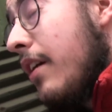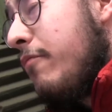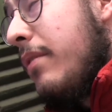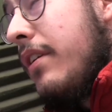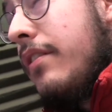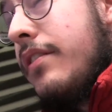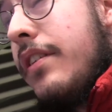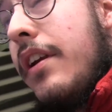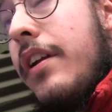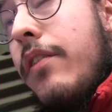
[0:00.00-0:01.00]
I've been in
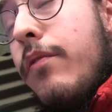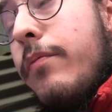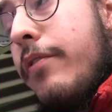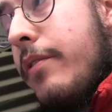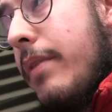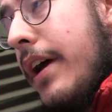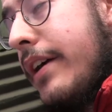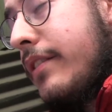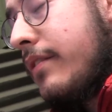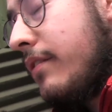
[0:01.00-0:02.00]
this editing room for the
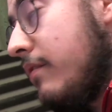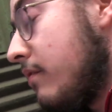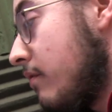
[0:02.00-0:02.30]
past